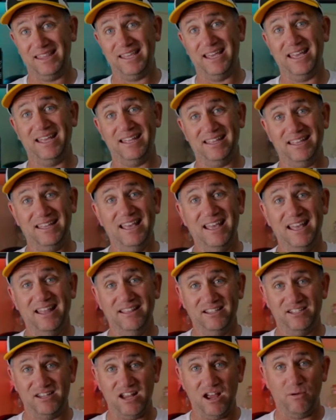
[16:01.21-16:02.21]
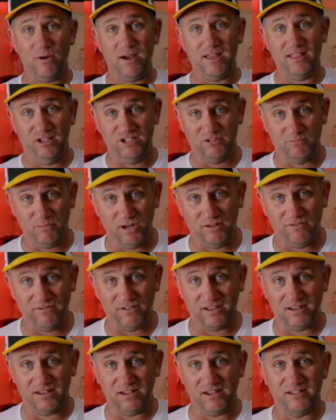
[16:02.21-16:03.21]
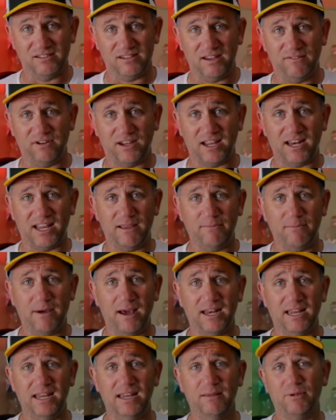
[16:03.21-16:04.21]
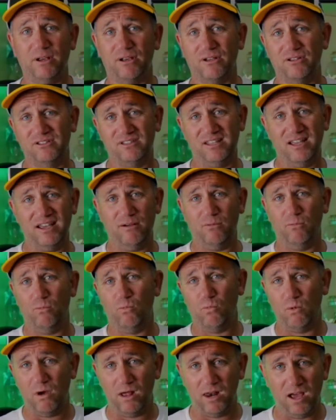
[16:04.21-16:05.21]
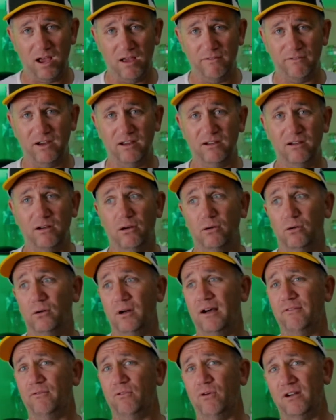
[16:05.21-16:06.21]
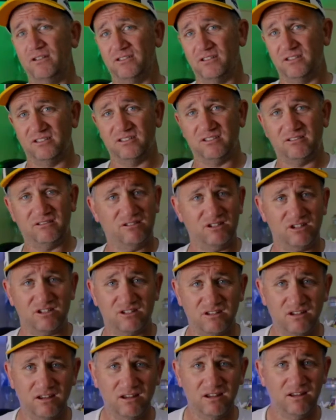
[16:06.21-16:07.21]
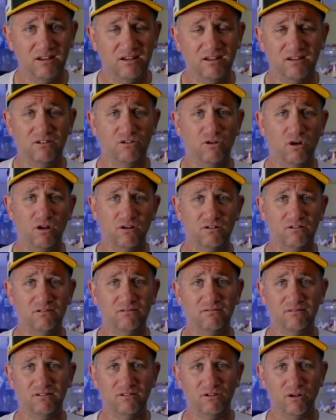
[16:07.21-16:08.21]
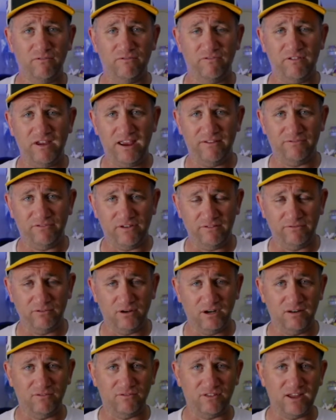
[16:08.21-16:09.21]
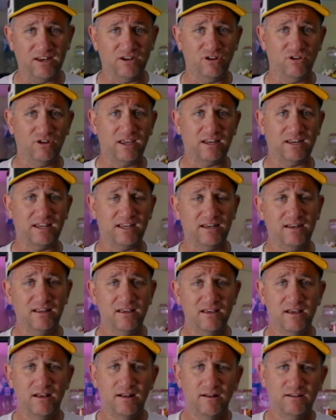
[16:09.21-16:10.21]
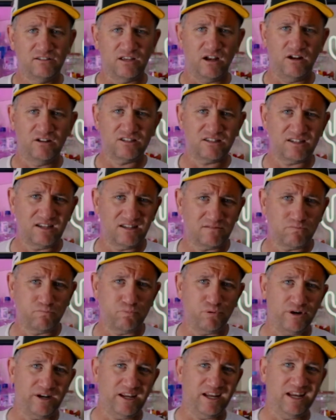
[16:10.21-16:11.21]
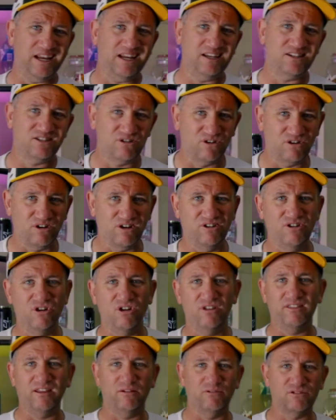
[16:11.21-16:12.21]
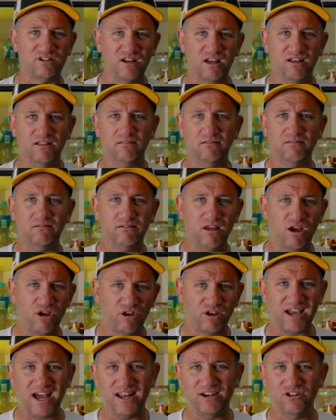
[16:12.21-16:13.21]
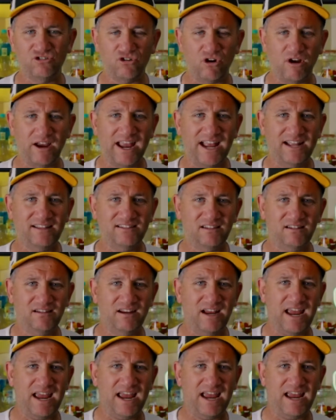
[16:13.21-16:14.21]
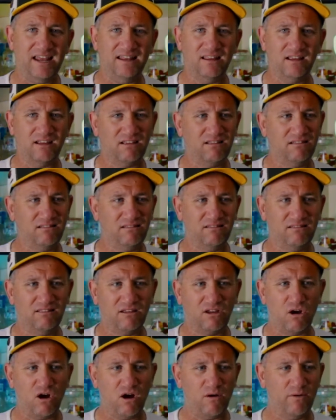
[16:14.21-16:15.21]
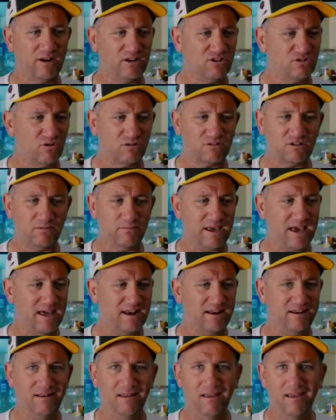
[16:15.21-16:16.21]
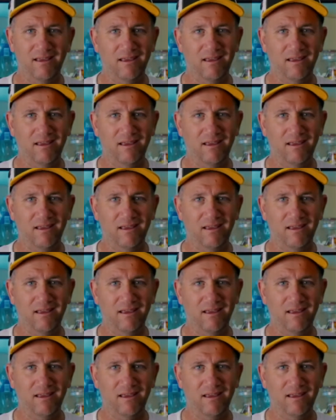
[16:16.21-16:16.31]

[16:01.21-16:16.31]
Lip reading: there's no way those MIDI videos are ever going to get money because they're well over, or otherwise it's just not fair for everyone if they do get in. So it's pretty sort of, there was no cut and dry answer, and the guy, when he talked about it,